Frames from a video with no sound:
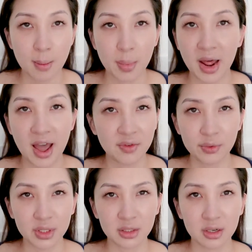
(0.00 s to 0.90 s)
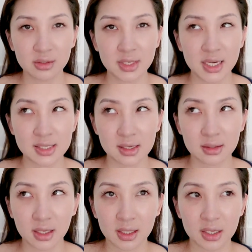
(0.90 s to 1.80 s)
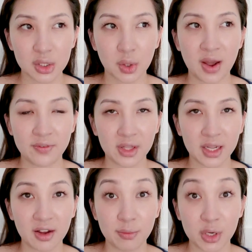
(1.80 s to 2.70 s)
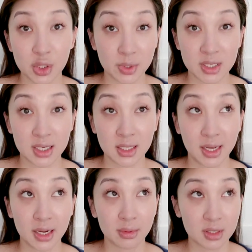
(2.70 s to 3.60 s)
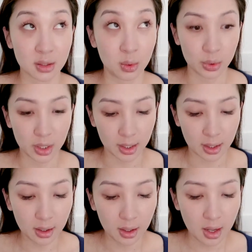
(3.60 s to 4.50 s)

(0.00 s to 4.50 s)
but I haven't really gotten any sun lately, so I feel like I've been 20 like this whole year.